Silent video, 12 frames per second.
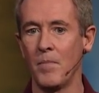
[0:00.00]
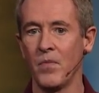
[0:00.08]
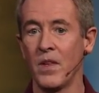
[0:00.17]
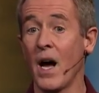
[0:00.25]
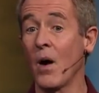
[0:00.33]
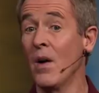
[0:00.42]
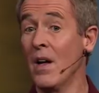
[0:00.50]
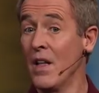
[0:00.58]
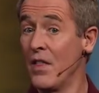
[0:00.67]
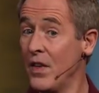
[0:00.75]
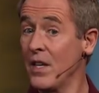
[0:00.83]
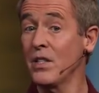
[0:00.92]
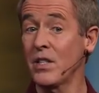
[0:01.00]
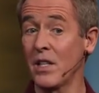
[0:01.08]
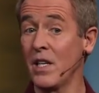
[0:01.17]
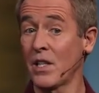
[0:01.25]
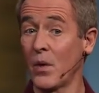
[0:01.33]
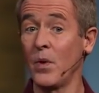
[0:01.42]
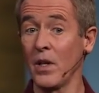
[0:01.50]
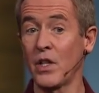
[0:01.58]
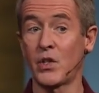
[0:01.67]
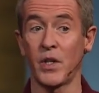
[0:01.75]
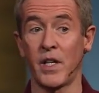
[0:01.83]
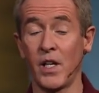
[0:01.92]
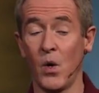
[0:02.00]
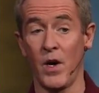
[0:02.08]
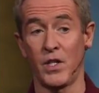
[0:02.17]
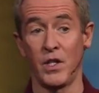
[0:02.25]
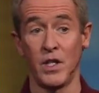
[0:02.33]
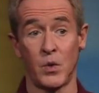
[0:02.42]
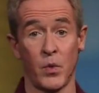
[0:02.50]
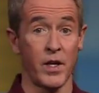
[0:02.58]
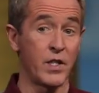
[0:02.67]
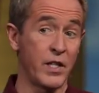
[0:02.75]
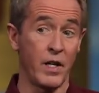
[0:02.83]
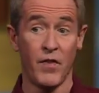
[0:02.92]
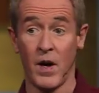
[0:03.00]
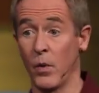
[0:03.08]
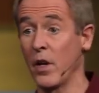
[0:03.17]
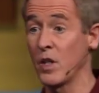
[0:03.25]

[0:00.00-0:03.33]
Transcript: Now, this is a really tricky question, as we're going to see. In fact, we're going to